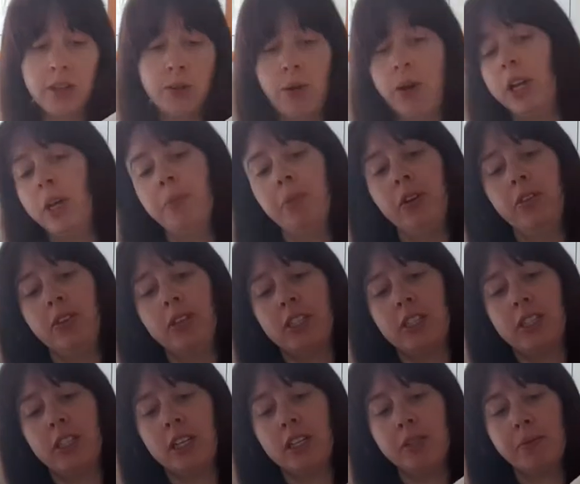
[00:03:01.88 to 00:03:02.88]
quite a bit of it
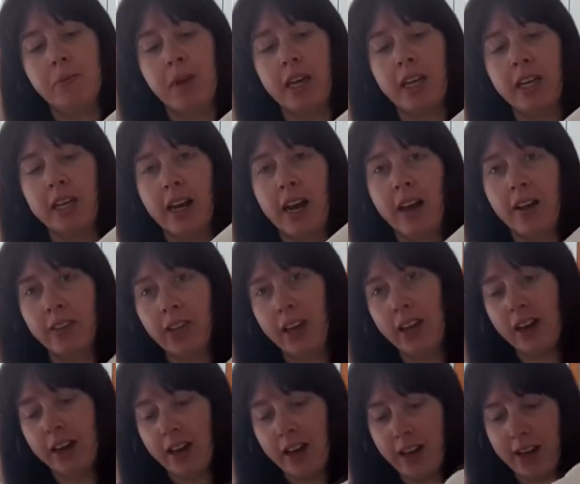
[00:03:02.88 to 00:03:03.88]
does make it out
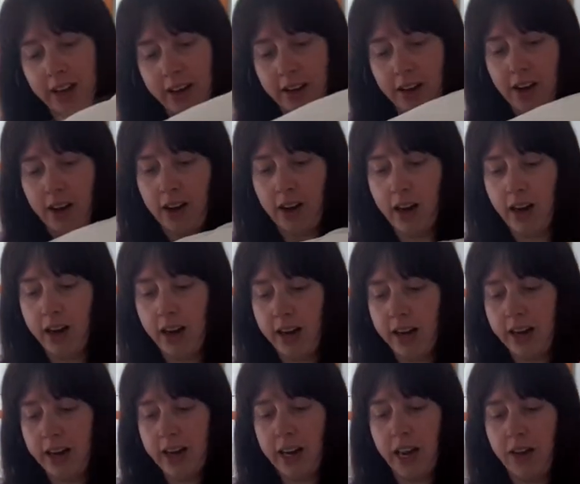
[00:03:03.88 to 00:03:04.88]
there and
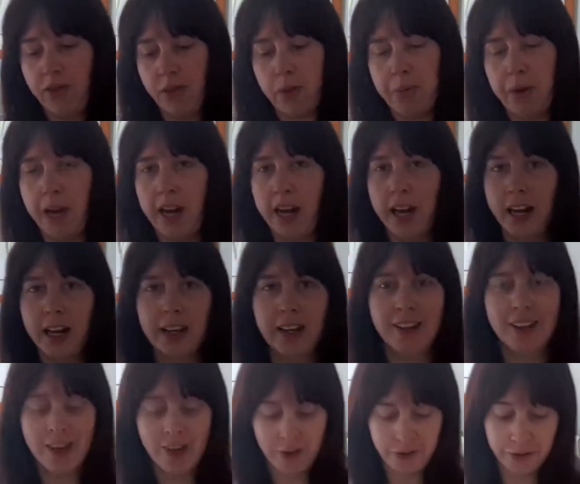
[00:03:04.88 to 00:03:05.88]
I never pay
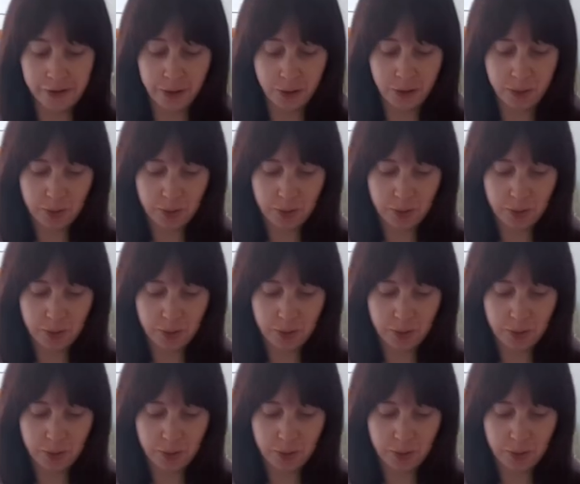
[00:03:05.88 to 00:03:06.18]
full